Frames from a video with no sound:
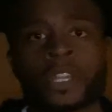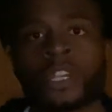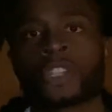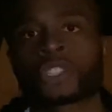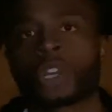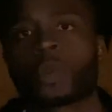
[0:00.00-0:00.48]

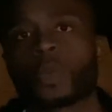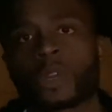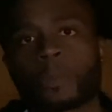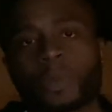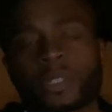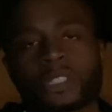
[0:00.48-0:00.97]
So we're gonna
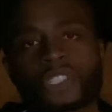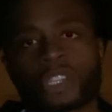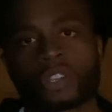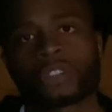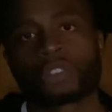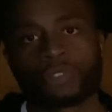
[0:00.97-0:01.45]
put the chicken
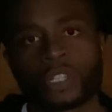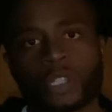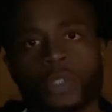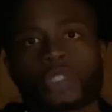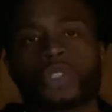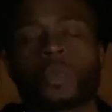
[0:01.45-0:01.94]
on the grill.
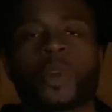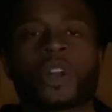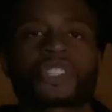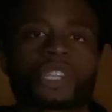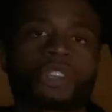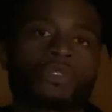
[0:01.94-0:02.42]
You want
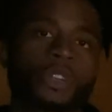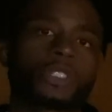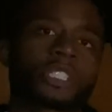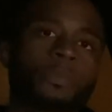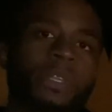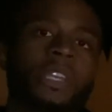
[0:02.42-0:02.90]
your grill to
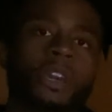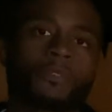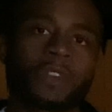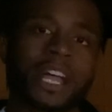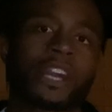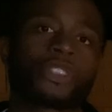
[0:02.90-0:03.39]
be
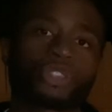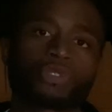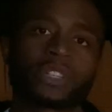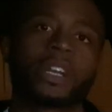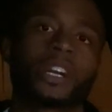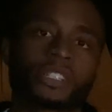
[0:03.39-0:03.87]
around
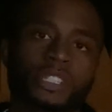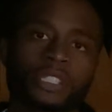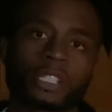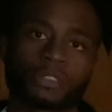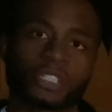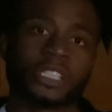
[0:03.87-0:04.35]
300
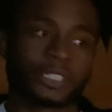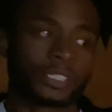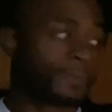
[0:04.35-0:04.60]
degrees.